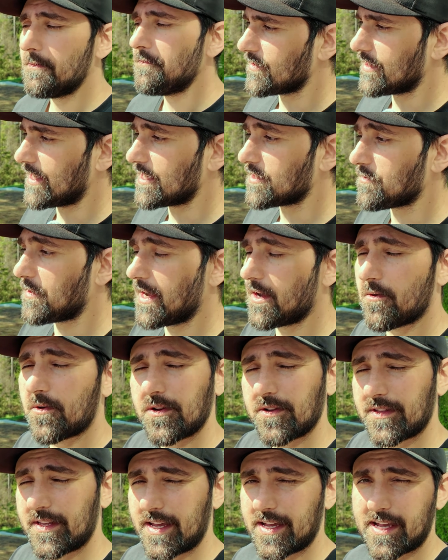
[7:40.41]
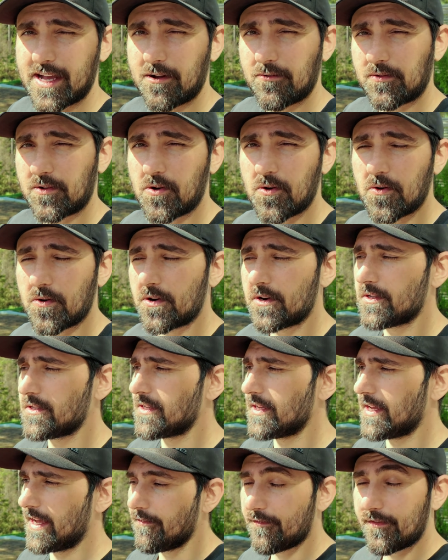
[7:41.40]
So that's why I want to take out
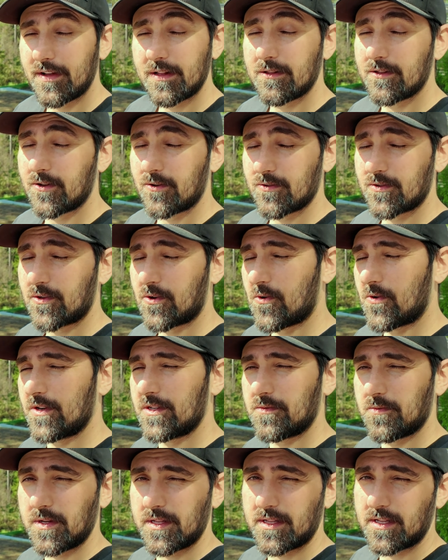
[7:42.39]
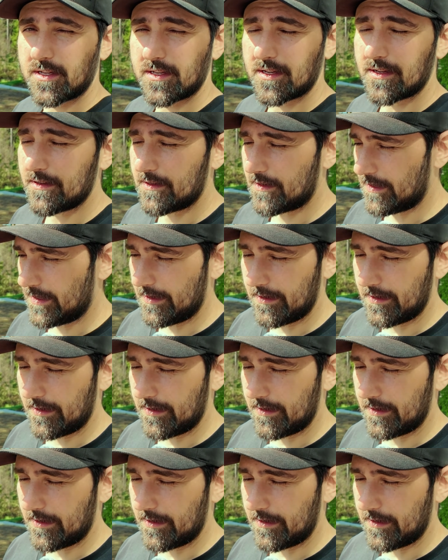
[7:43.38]
cores and fill those cores with the